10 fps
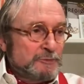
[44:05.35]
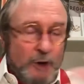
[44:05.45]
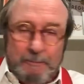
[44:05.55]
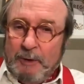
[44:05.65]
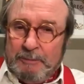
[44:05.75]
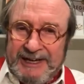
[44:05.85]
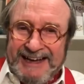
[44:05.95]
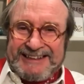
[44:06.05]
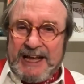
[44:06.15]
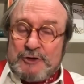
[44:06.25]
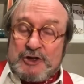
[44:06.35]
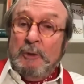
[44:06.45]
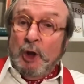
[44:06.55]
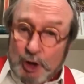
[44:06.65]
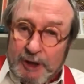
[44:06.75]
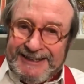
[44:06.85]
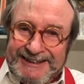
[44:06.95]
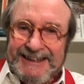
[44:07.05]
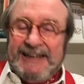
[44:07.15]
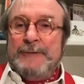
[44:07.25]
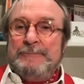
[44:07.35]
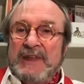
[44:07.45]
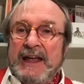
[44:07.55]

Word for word: not properly accountable um,